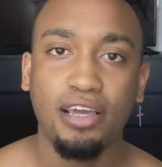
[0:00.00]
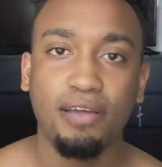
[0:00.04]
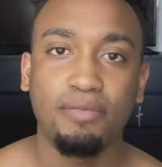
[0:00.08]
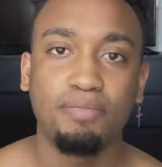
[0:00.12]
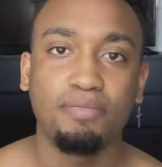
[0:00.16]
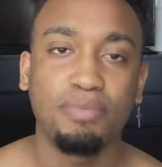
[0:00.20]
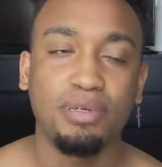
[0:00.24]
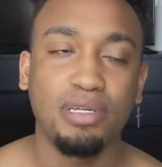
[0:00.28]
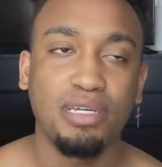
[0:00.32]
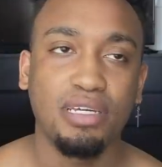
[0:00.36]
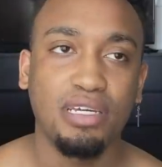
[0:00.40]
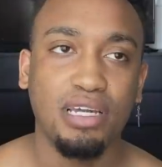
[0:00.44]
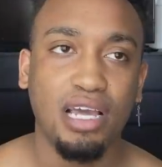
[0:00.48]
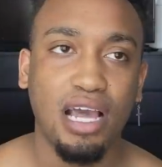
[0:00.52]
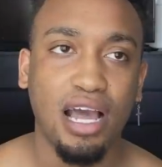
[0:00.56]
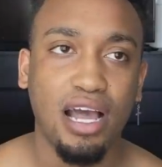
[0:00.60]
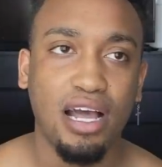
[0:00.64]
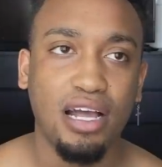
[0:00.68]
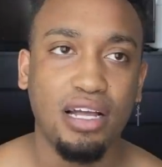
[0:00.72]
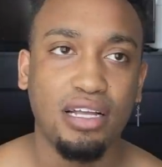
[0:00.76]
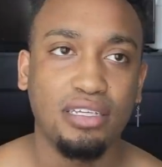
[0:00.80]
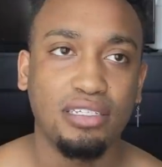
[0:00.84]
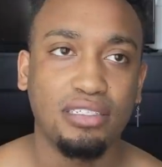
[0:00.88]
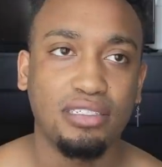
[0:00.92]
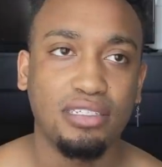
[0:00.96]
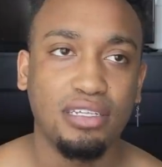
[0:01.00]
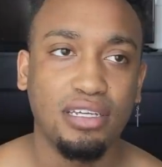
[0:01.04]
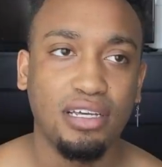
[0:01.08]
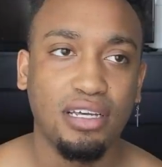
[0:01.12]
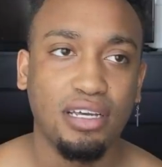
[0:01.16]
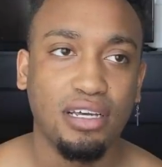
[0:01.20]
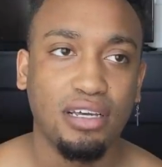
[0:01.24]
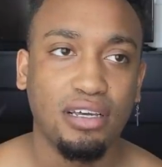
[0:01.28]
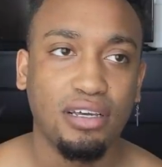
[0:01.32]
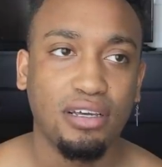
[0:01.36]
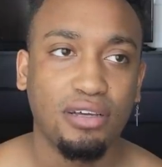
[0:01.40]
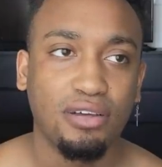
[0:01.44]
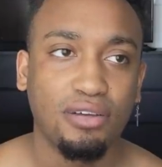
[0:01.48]
and be as
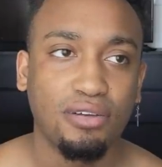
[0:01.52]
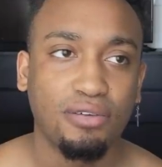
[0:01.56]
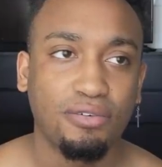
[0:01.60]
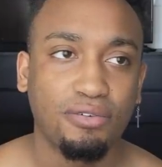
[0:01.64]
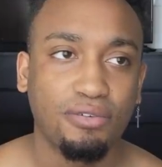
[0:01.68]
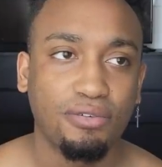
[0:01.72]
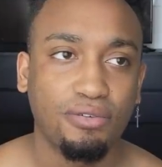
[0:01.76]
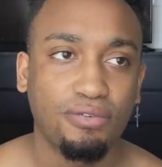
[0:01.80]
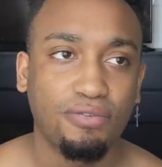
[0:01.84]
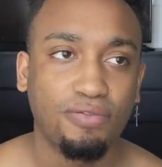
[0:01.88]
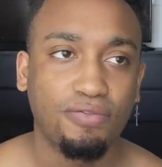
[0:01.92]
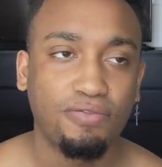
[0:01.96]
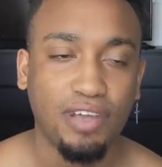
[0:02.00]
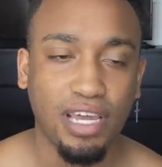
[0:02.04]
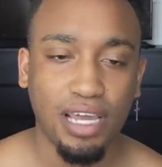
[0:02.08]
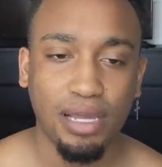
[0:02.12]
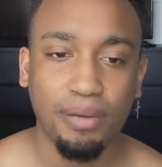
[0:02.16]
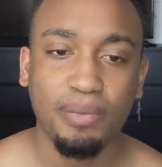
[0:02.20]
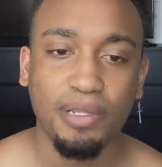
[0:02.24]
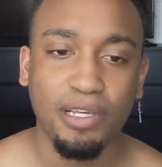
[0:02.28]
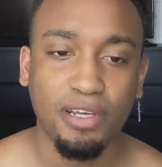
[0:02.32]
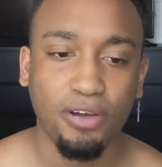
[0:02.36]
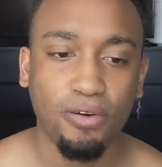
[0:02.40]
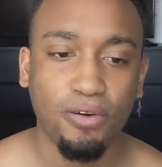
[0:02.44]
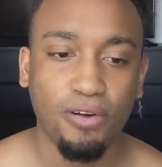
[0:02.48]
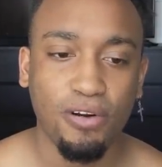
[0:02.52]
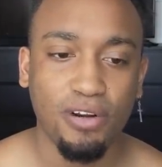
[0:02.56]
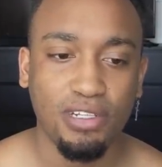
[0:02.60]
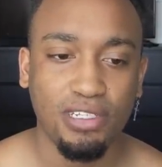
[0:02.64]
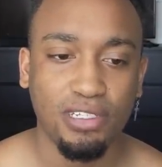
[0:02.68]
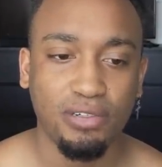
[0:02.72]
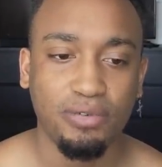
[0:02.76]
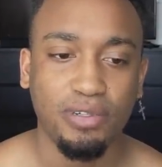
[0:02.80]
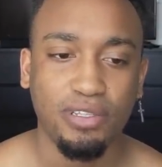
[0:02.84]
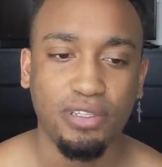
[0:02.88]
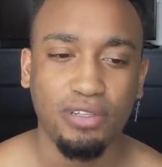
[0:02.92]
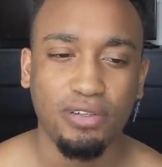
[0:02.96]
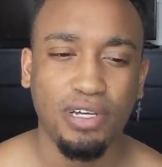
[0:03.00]
family
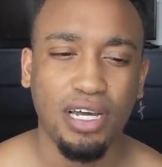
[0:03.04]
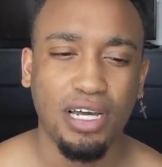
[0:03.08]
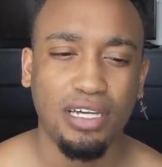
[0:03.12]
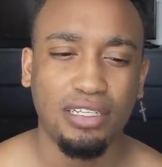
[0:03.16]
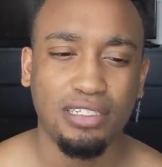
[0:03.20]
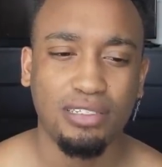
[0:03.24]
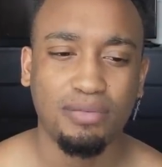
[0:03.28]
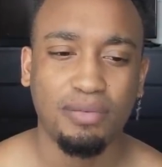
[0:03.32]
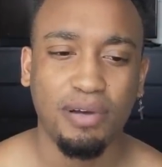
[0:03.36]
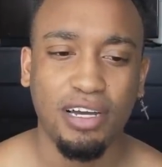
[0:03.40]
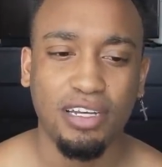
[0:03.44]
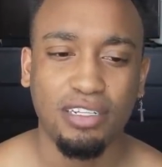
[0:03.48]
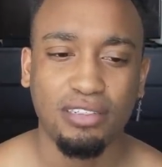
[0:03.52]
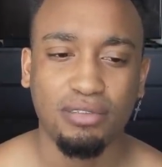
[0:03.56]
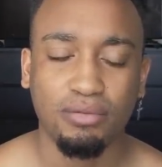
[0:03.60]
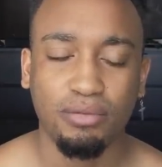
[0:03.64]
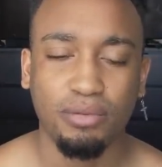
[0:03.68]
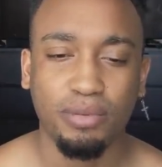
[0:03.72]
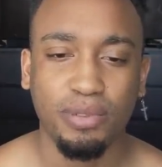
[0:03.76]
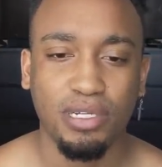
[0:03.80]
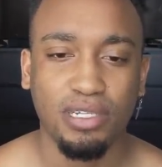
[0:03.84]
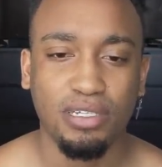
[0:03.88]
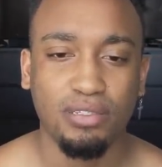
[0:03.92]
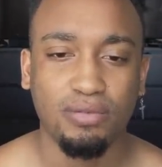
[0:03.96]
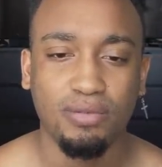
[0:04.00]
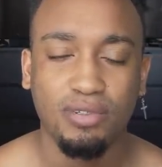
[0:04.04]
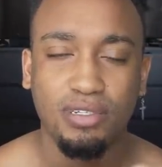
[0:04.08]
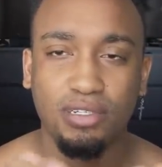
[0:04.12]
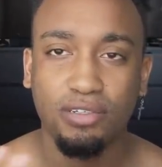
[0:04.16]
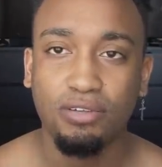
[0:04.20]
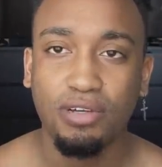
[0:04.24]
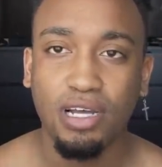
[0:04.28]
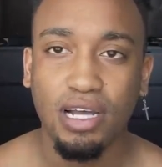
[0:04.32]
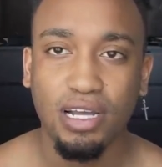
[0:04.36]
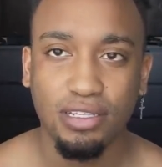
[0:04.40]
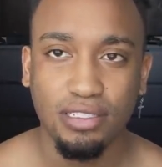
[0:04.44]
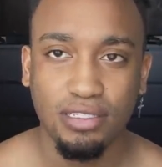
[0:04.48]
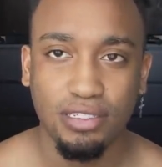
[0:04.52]
oriented with you guys as possible, because when you
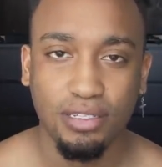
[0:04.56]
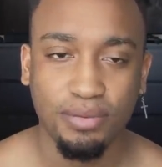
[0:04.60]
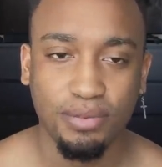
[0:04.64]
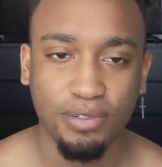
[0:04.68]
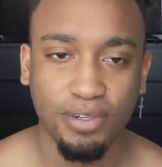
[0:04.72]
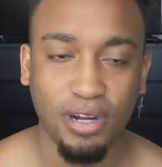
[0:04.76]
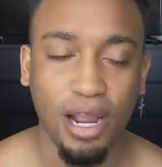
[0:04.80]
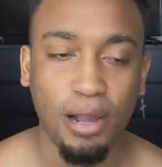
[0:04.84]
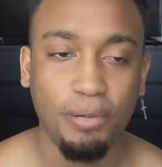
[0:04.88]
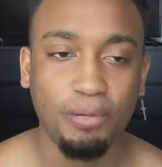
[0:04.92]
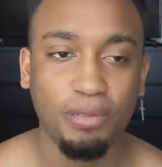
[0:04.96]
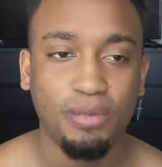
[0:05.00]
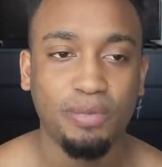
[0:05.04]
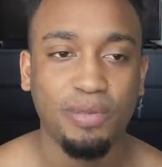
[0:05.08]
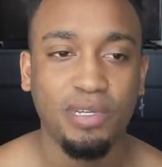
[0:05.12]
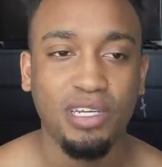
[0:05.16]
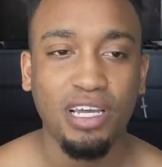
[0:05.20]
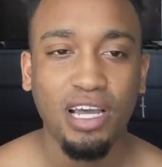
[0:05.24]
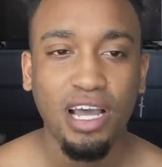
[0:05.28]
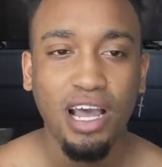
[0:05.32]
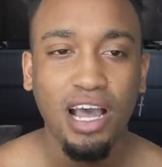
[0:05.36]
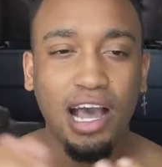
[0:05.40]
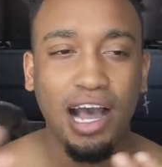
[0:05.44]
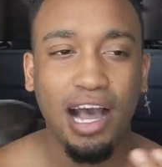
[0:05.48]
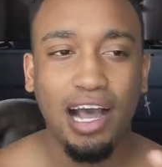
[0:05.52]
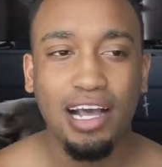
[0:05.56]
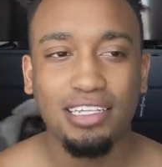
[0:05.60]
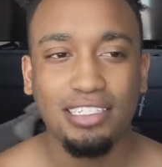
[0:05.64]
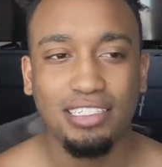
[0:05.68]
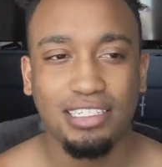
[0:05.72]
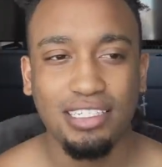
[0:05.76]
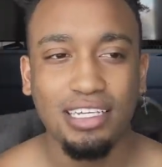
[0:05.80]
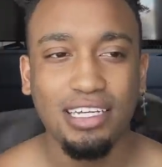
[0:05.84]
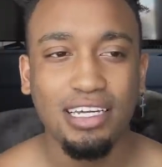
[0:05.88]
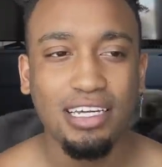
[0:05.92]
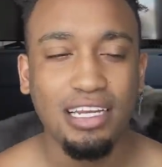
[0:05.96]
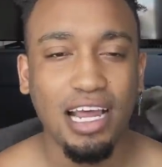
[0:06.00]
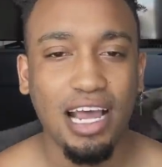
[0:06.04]
guys subscribe to me, I
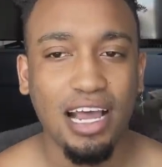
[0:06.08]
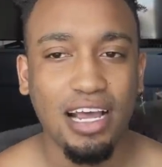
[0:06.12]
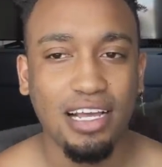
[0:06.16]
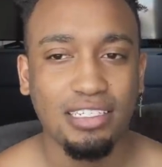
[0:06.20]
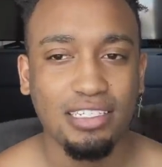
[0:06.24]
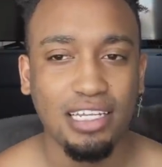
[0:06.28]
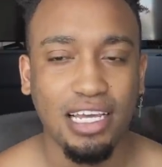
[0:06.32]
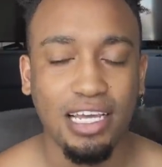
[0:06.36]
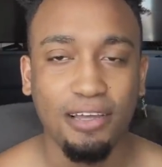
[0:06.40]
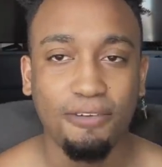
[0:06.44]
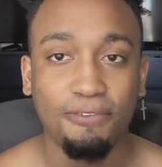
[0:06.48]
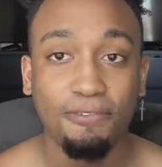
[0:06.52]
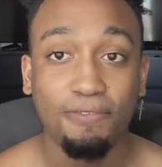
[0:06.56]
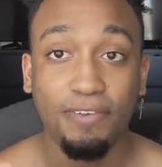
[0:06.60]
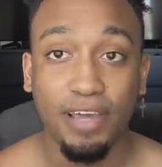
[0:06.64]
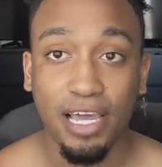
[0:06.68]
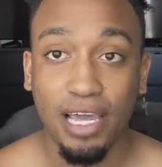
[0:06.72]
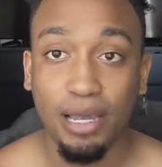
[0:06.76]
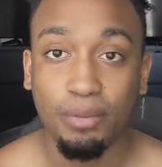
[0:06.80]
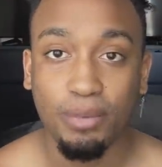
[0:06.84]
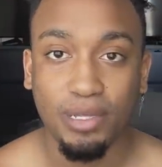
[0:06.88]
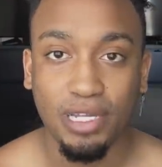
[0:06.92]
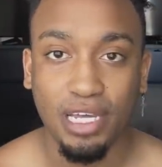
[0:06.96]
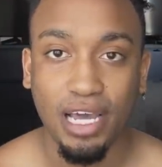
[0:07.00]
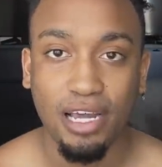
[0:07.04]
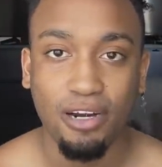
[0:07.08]
see it as a family.